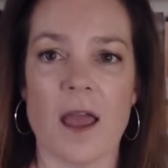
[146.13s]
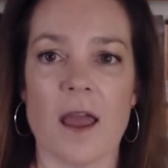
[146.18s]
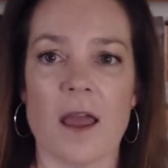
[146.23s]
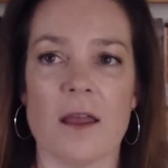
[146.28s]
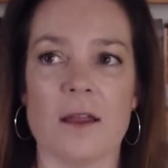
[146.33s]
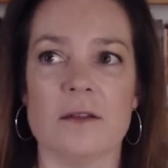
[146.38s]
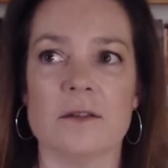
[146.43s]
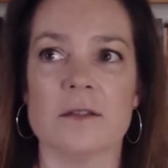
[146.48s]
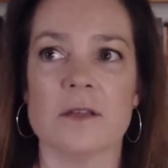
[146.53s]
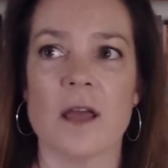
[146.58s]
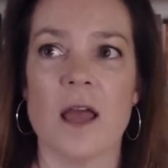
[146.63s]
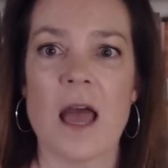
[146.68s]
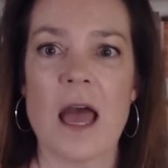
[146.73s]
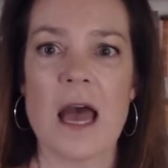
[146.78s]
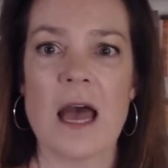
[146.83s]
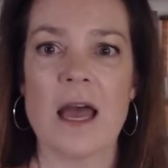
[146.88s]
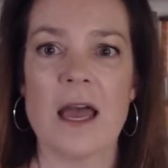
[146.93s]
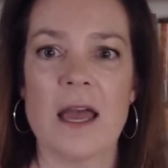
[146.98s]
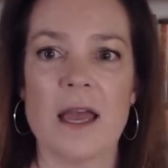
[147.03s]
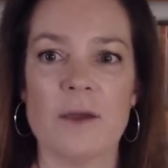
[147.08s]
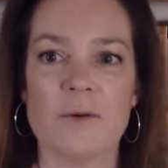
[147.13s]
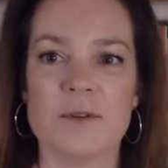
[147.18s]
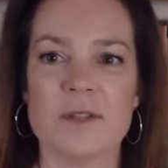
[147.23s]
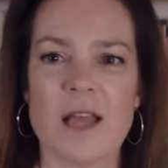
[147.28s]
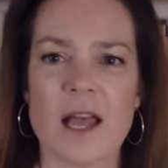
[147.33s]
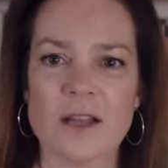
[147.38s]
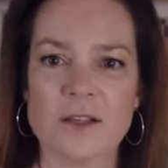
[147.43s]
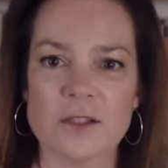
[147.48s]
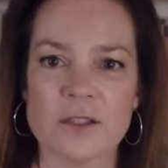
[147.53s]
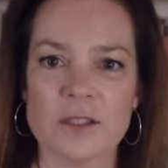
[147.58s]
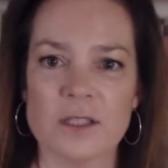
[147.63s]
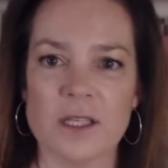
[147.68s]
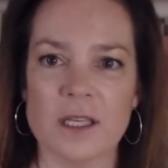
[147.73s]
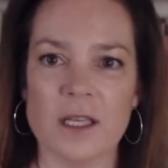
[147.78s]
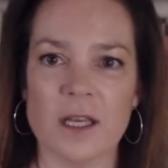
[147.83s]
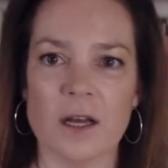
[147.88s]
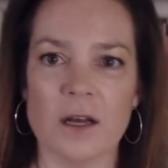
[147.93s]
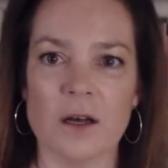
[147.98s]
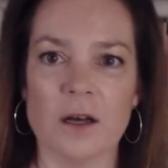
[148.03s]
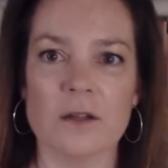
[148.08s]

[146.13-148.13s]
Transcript: And it was actually